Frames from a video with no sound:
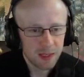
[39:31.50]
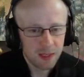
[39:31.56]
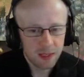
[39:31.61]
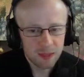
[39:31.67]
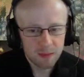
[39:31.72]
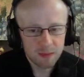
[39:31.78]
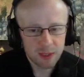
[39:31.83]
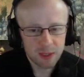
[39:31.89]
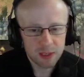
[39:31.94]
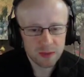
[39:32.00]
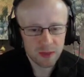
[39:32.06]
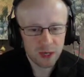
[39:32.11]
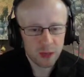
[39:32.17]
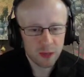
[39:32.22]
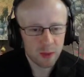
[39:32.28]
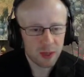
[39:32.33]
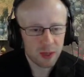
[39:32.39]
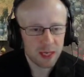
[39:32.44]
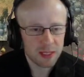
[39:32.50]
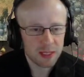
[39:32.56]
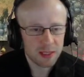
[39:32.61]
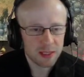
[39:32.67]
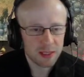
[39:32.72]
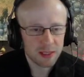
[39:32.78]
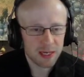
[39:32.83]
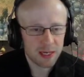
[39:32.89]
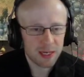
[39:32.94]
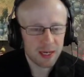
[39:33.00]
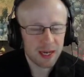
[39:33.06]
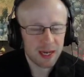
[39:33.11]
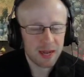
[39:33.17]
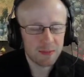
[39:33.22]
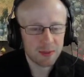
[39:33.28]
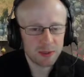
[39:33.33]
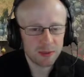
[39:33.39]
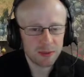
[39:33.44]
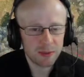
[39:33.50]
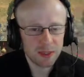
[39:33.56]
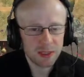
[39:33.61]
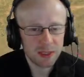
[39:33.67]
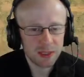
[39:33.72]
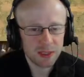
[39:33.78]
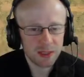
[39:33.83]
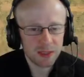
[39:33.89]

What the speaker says: Mercenary hoplites get an absolute...